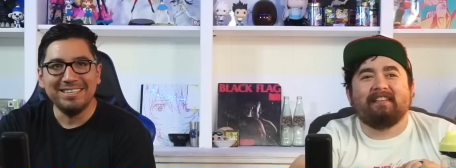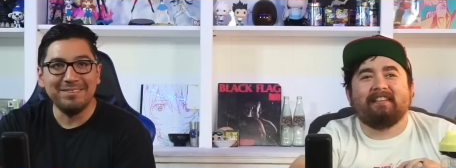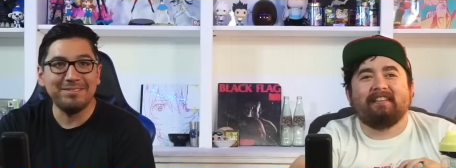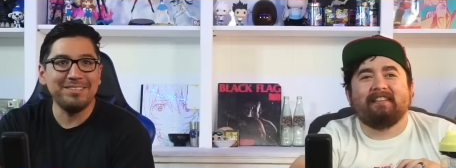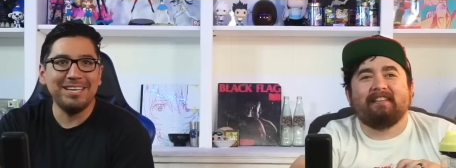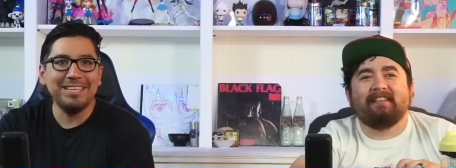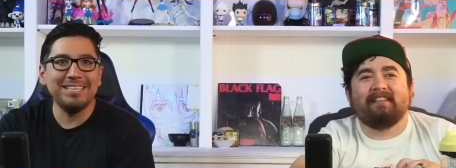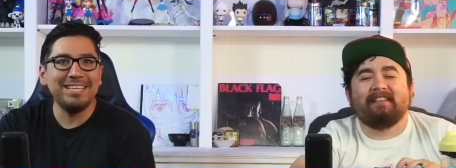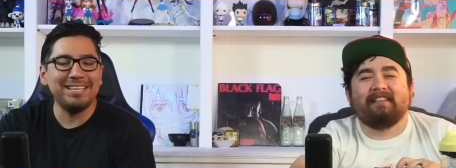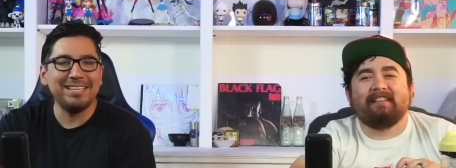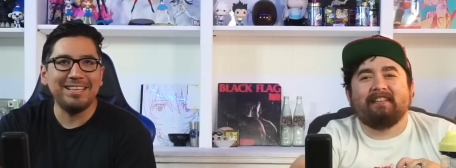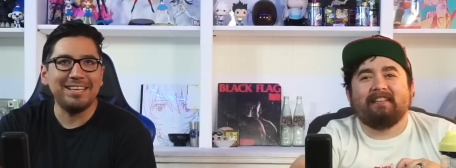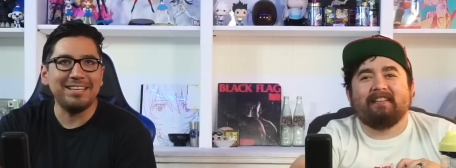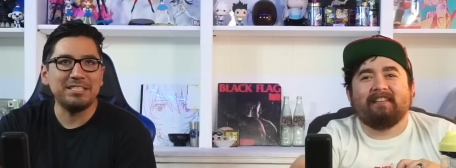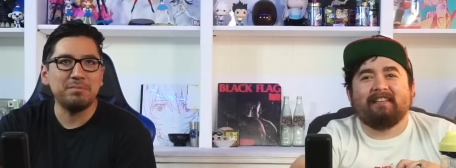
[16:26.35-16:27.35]
Speaker 1: I'm glad
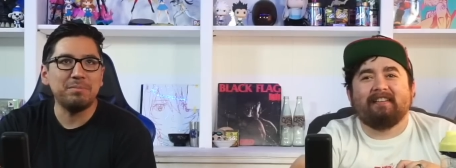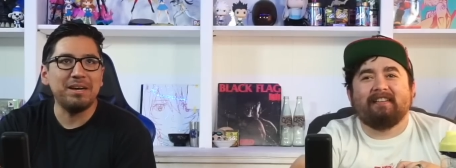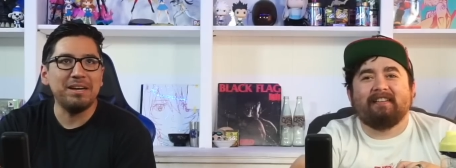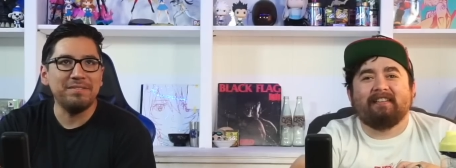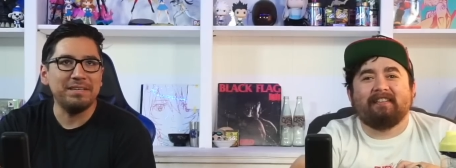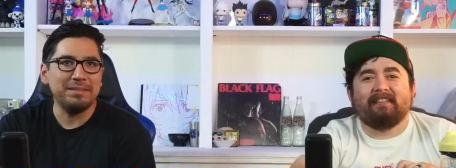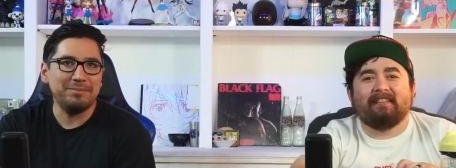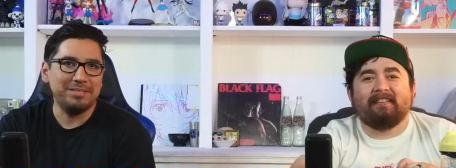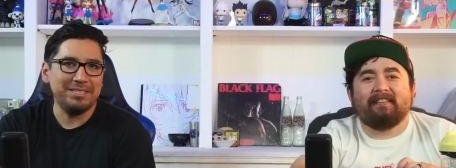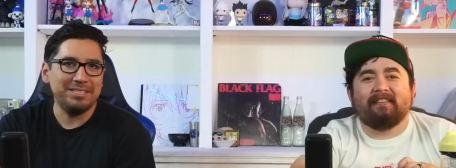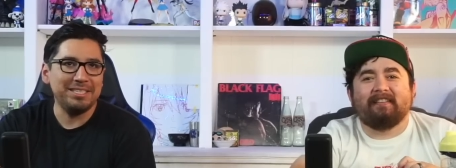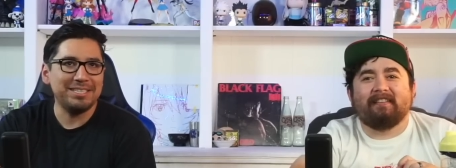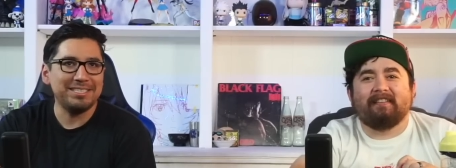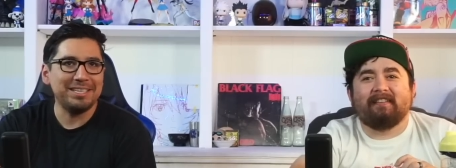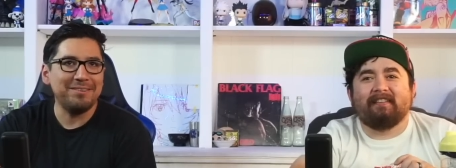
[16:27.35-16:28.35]
that like Spy Family
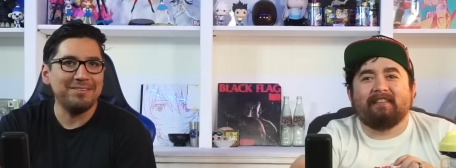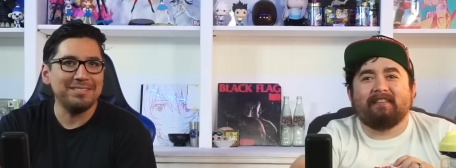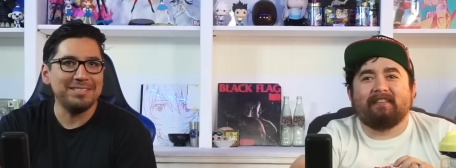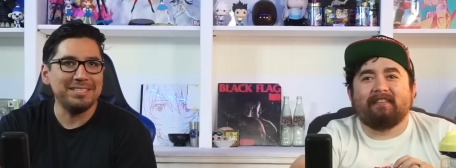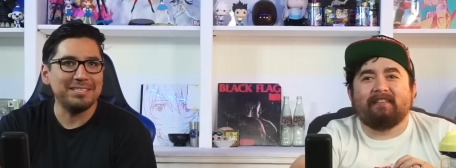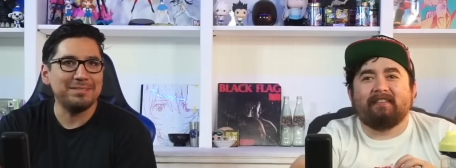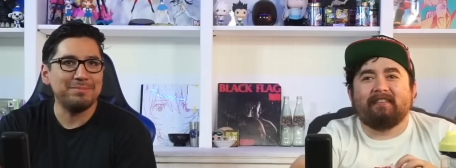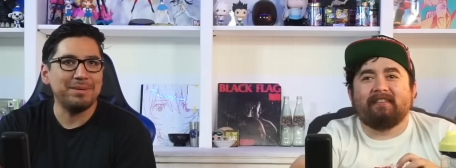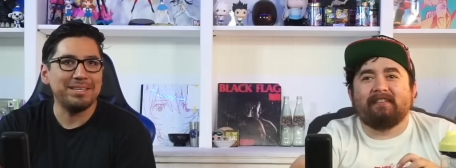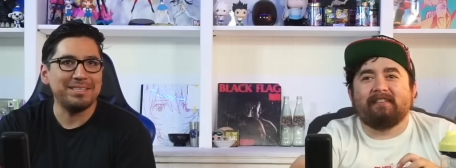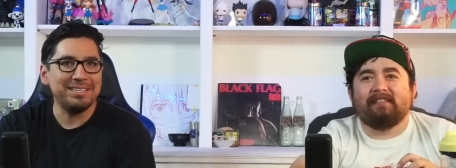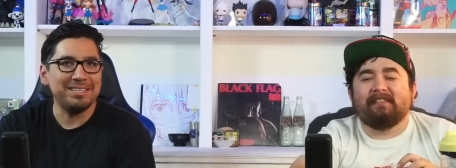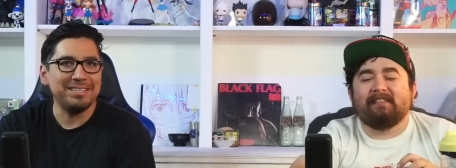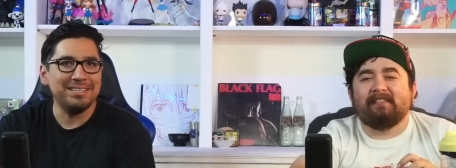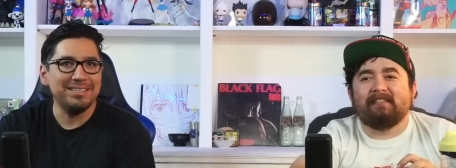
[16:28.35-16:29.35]
did it because I wasn't
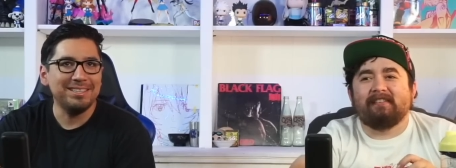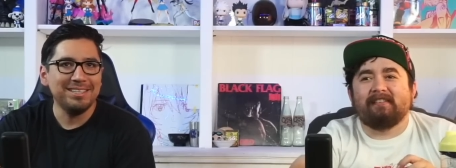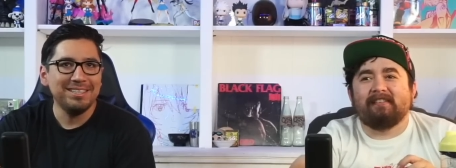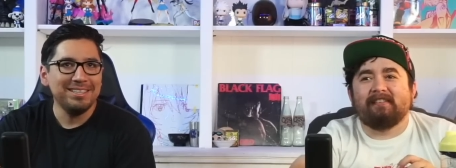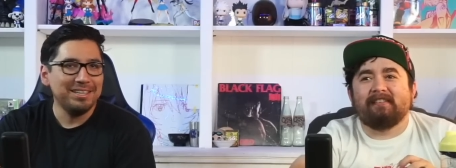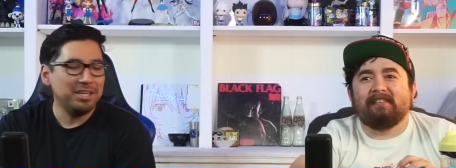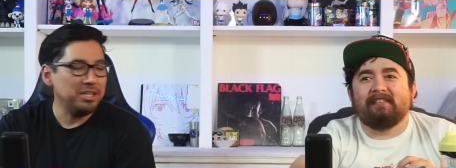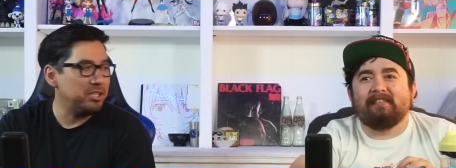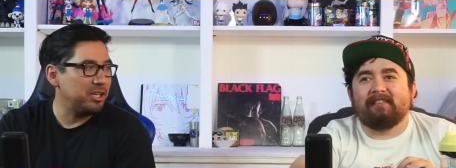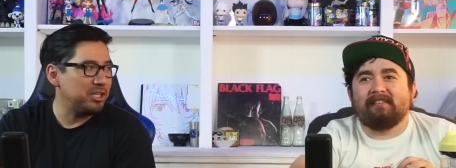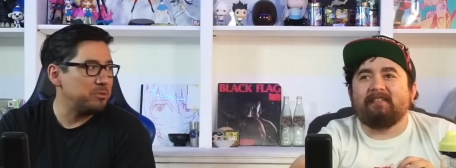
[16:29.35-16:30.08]
expecting a, a